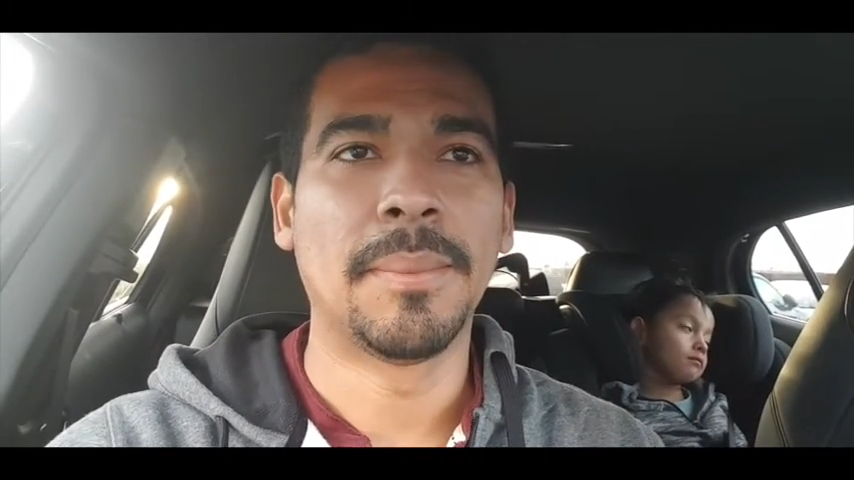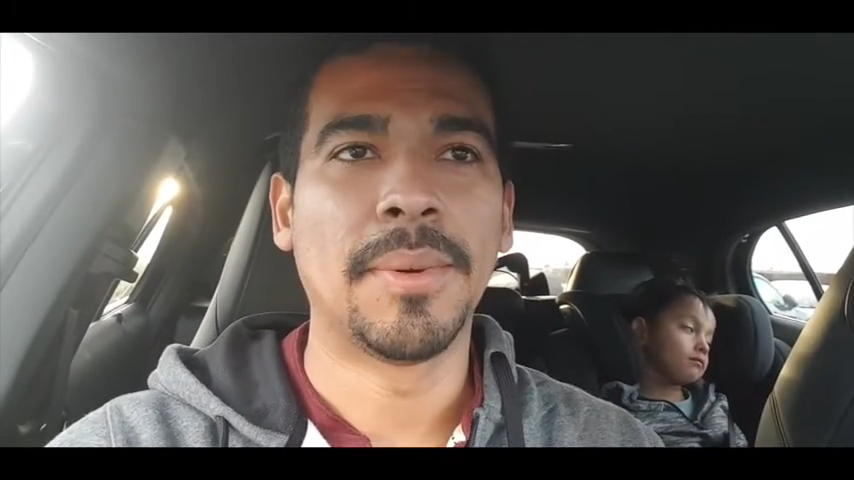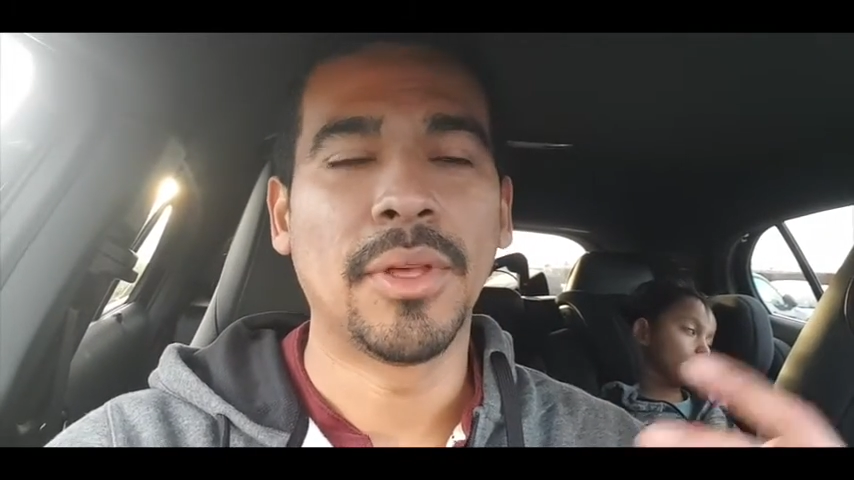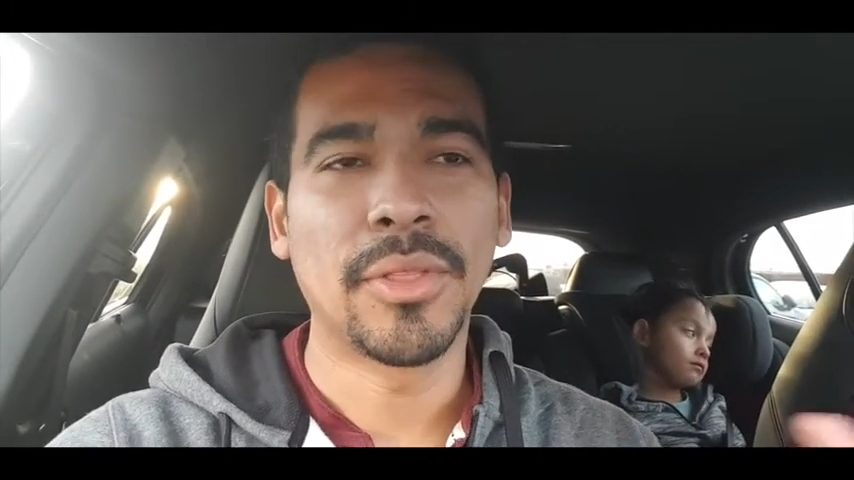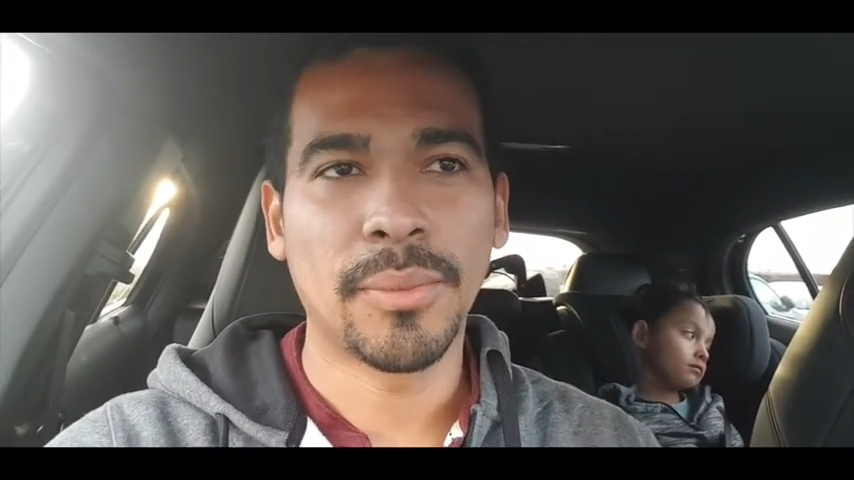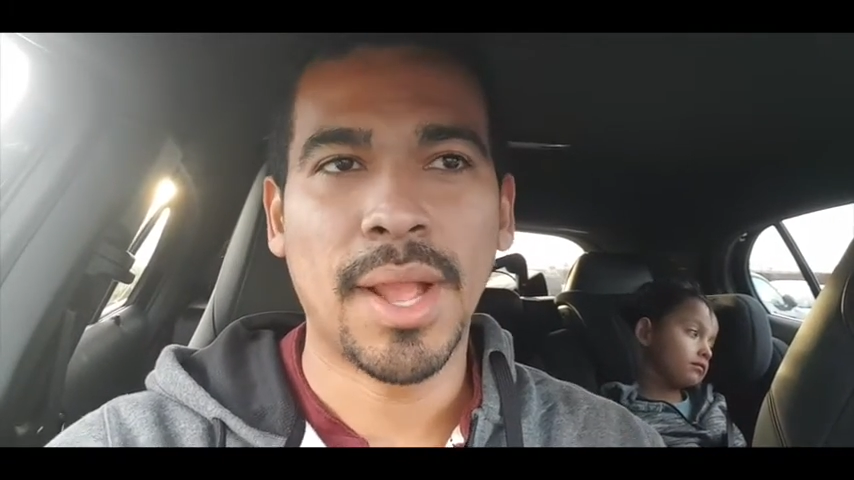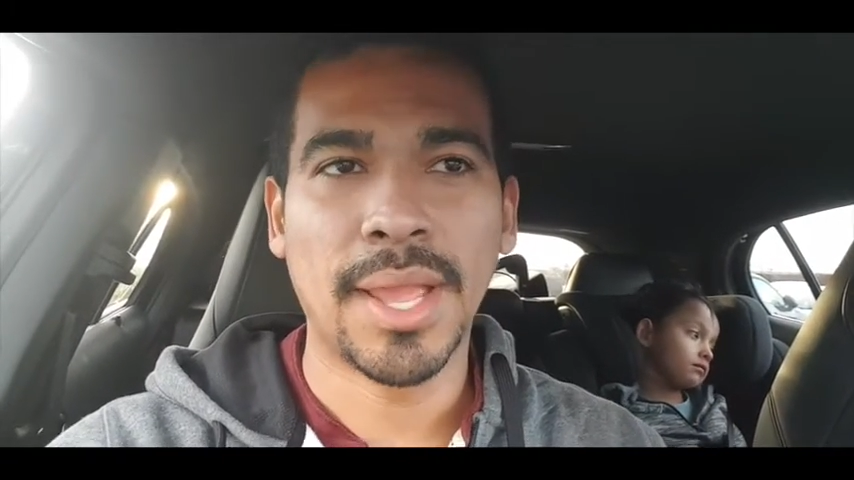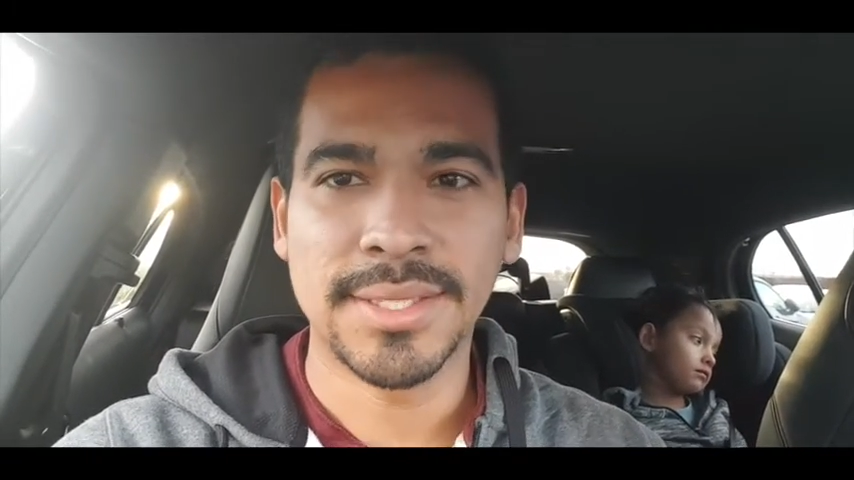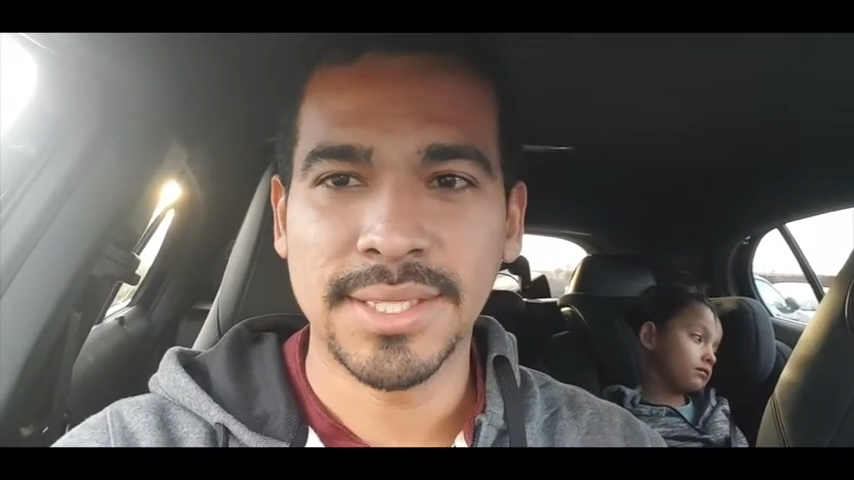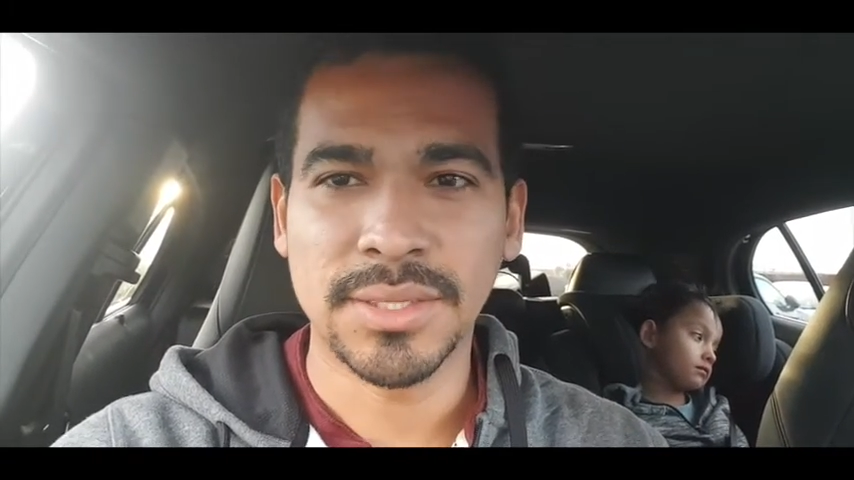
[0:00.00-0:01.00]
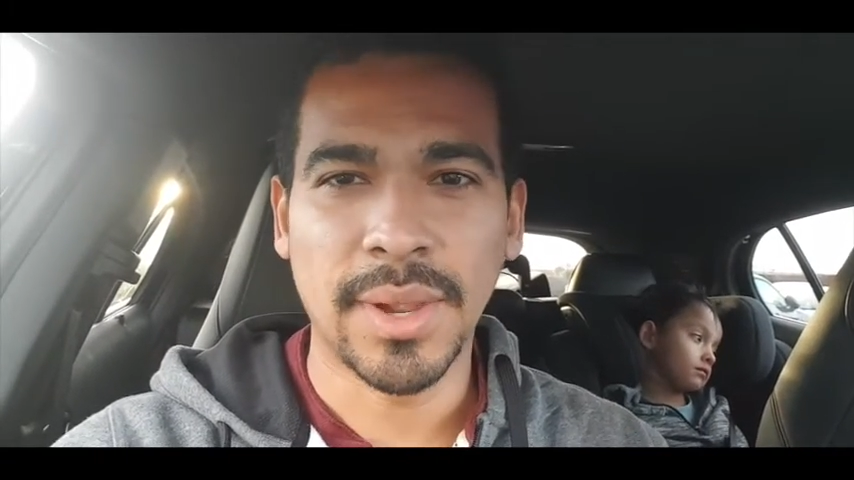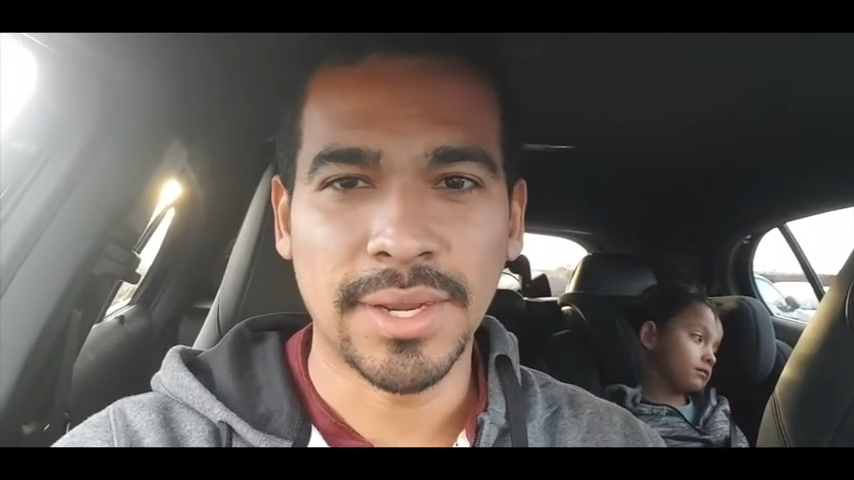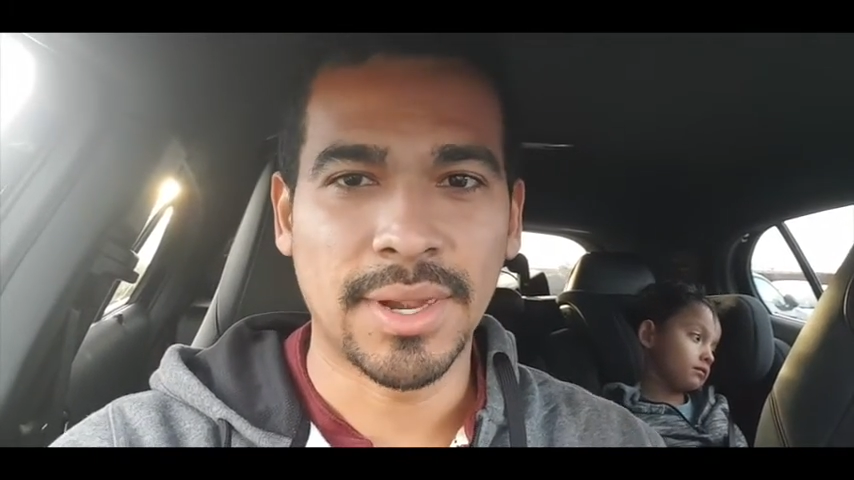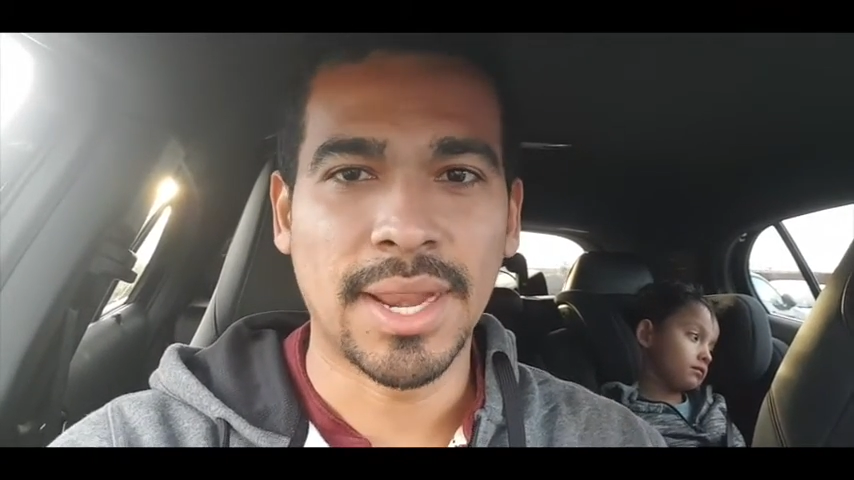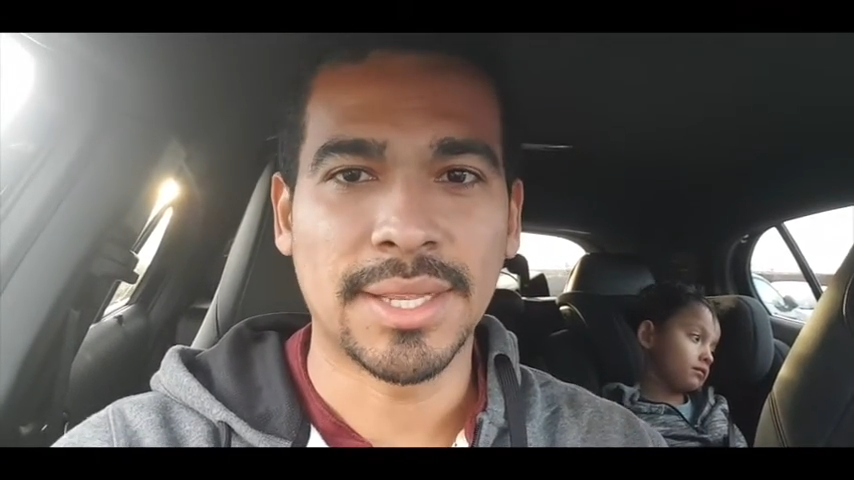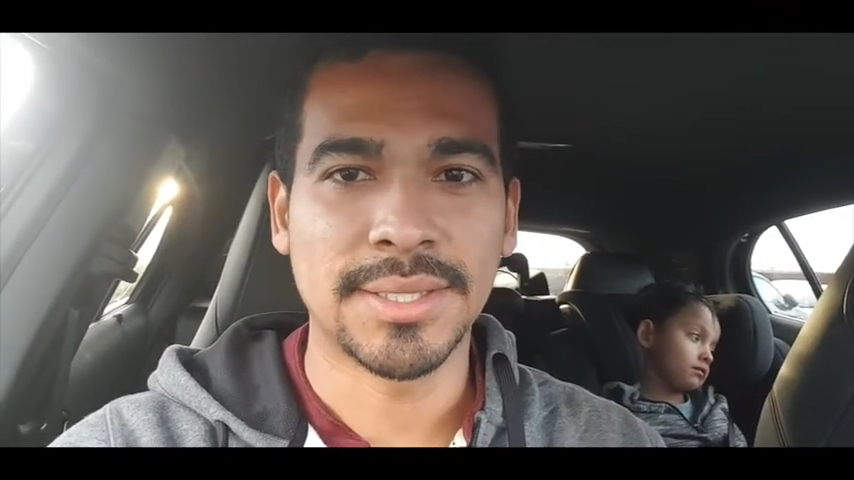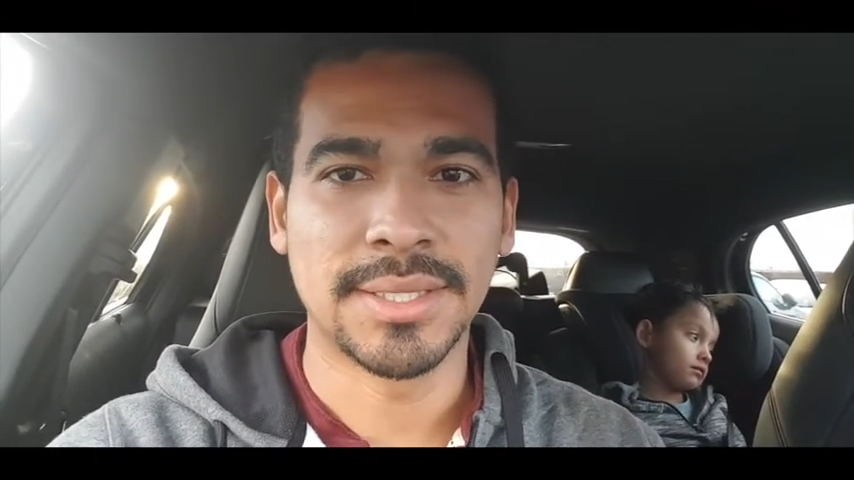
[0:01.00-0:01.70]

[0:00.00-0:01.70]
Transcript: but otherwise it's quite relaxed and